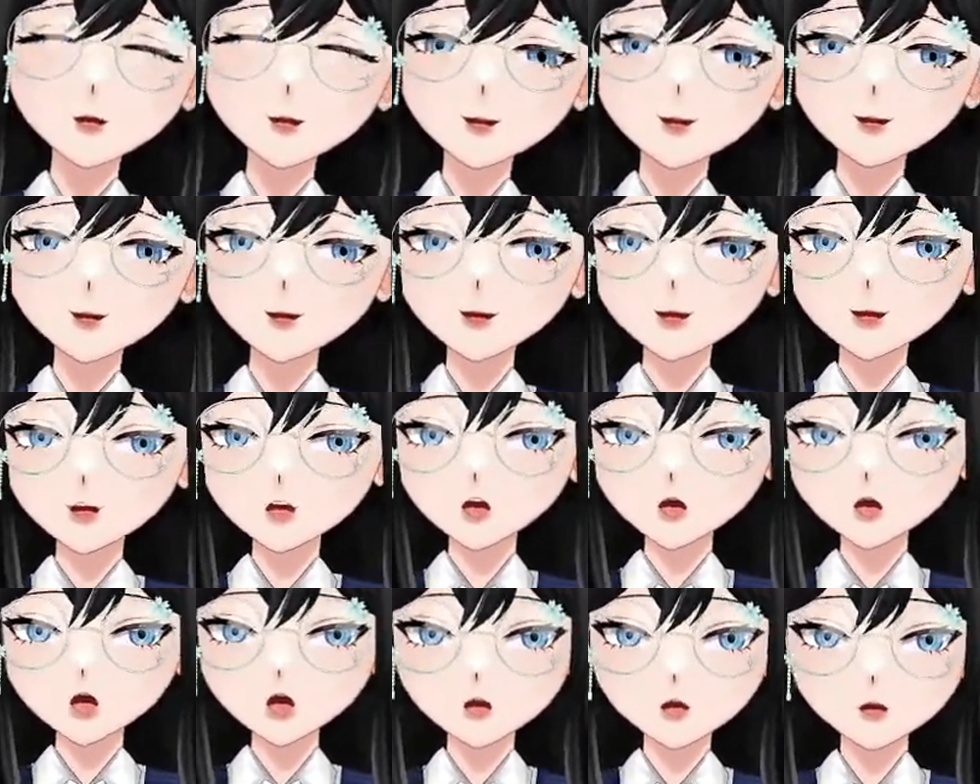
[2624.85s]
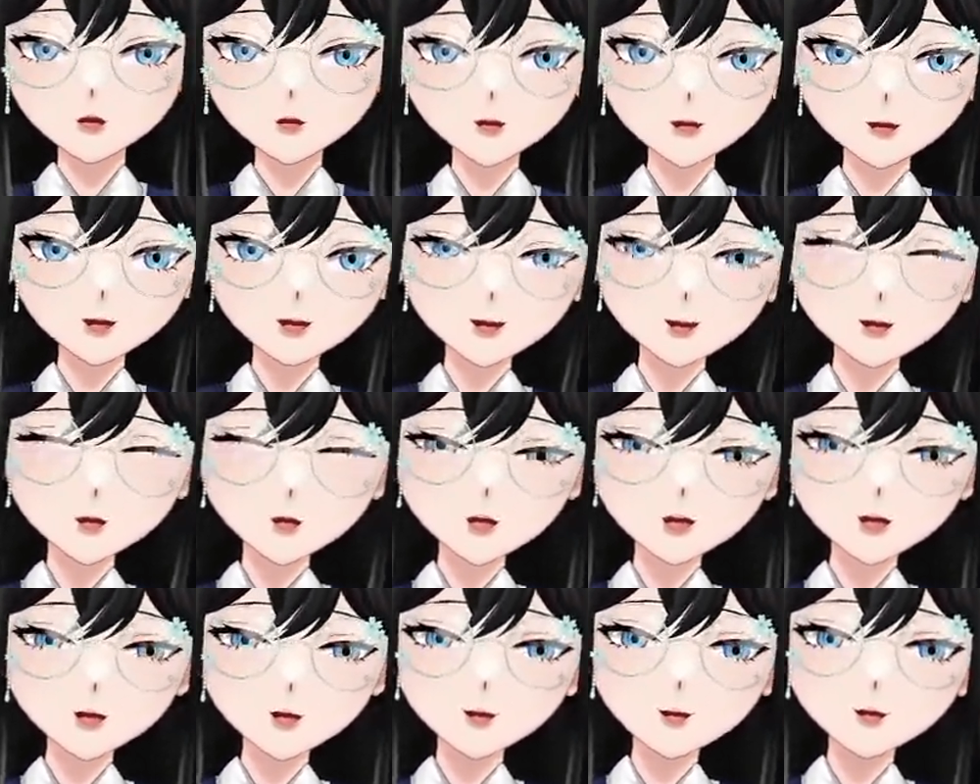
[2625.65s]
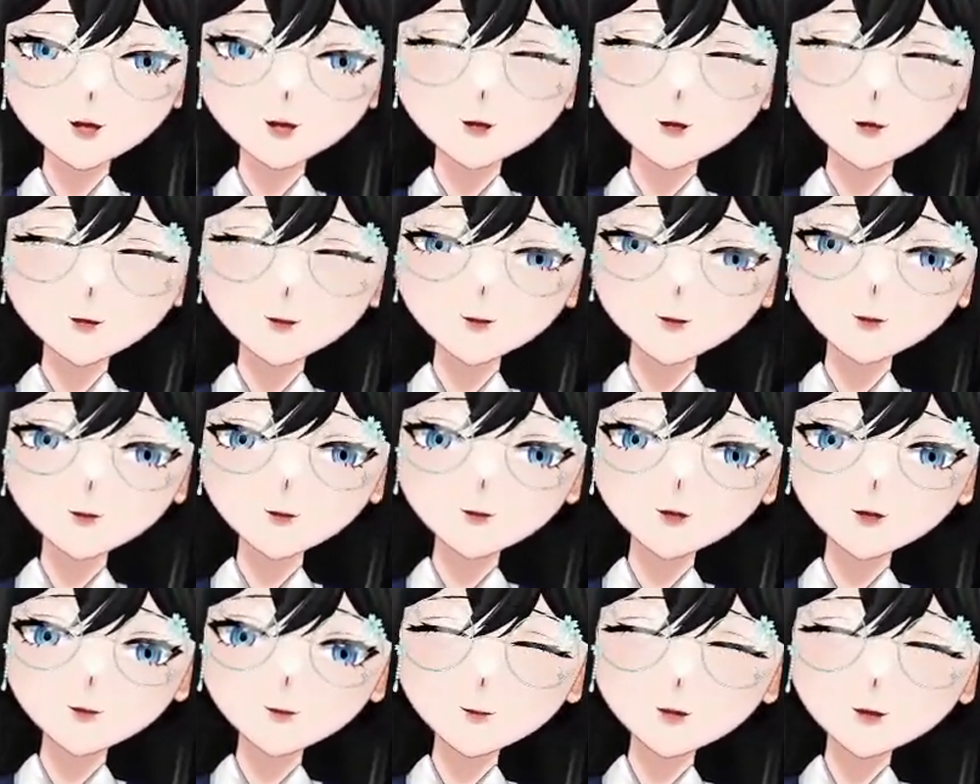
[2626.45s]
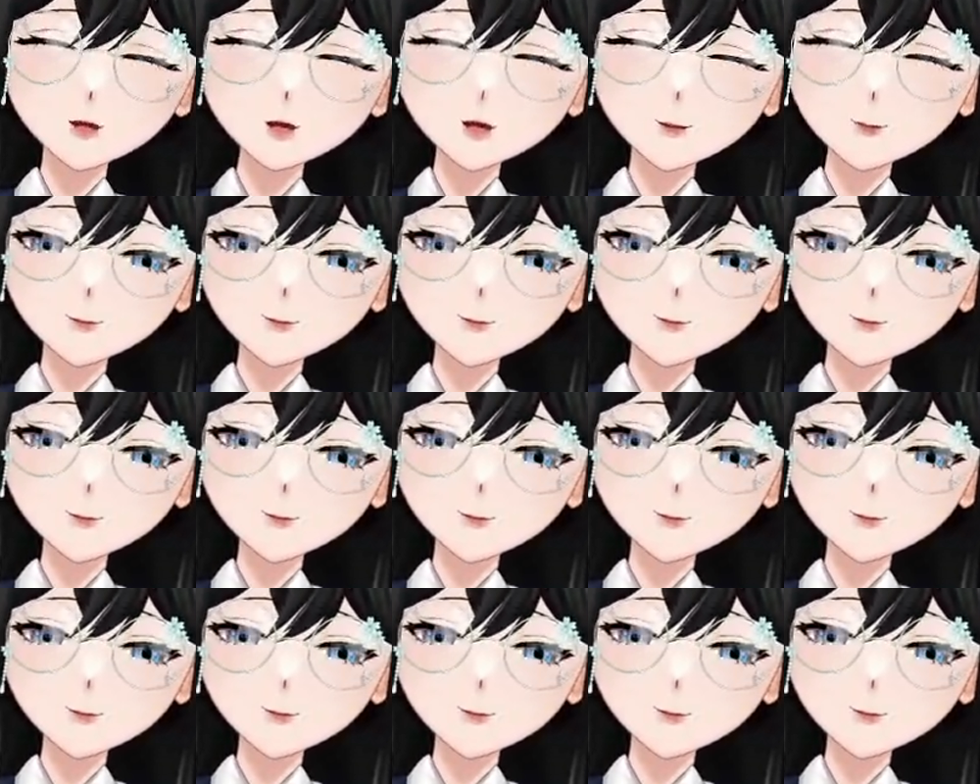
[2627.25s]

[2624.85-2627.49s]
Histone HAT also comes in,